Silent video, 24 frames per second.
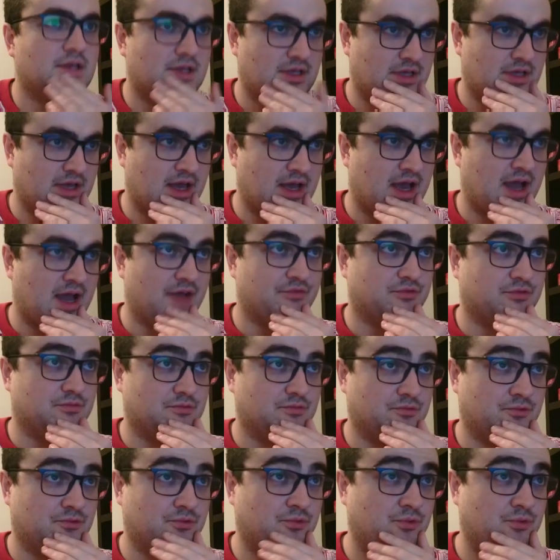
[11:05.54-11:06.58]
have
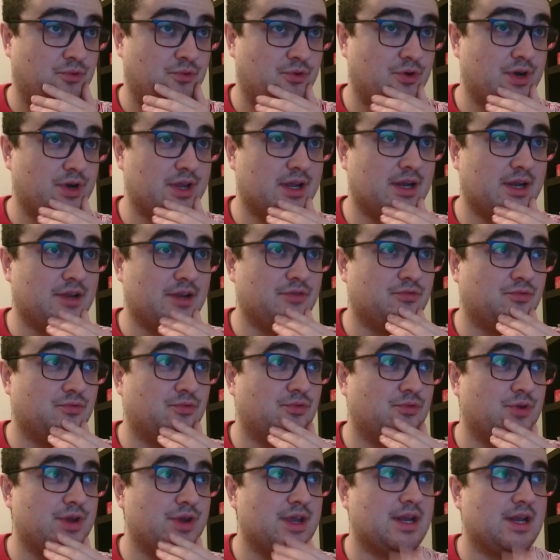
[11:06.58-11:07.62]
really,
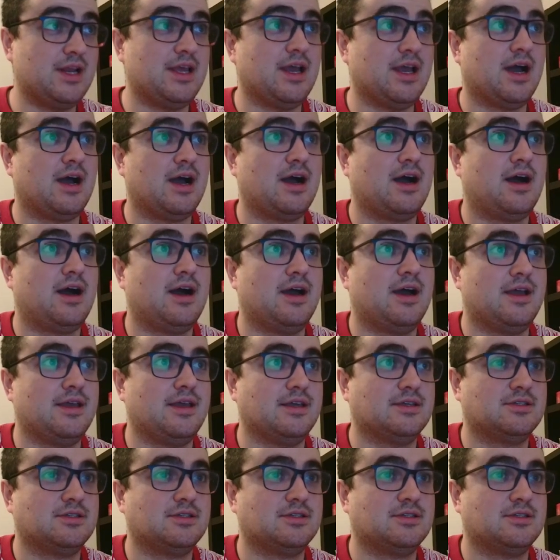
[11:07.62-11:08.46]
really high